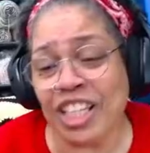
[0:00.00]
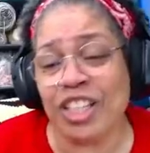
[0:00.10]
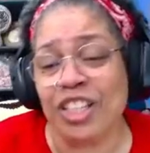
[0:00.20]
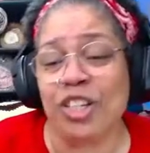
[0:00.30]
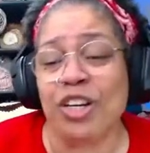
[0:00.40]

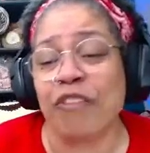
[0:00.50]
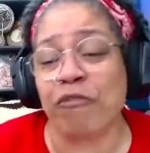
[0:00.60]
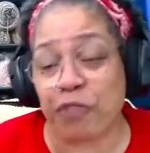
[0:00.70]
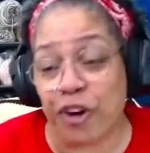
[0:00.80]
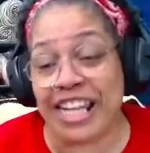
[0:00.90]
you're
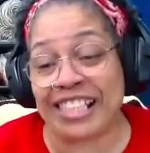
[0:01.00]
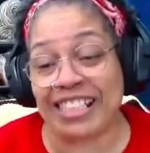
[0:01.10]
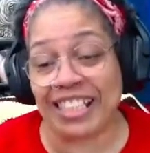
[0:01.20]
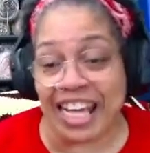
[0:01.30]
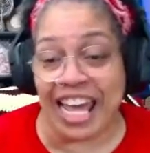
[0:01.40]
free
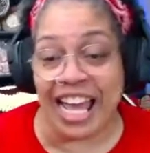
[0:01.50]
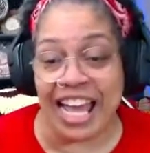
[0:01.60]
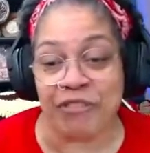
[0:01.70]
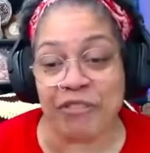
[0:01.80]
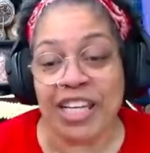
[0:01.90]
to
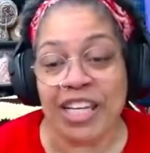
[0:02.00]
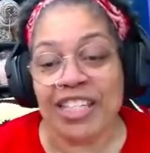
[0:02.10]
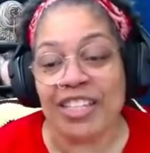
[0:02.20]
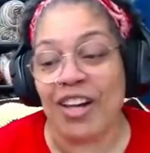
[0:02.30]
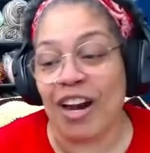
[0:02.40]
laugh.
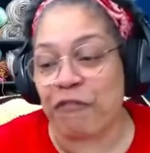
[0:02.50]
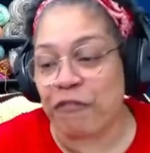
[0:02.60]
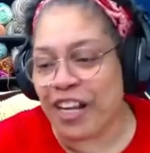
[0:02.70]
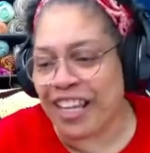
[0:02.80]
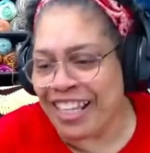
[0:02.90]
You're free.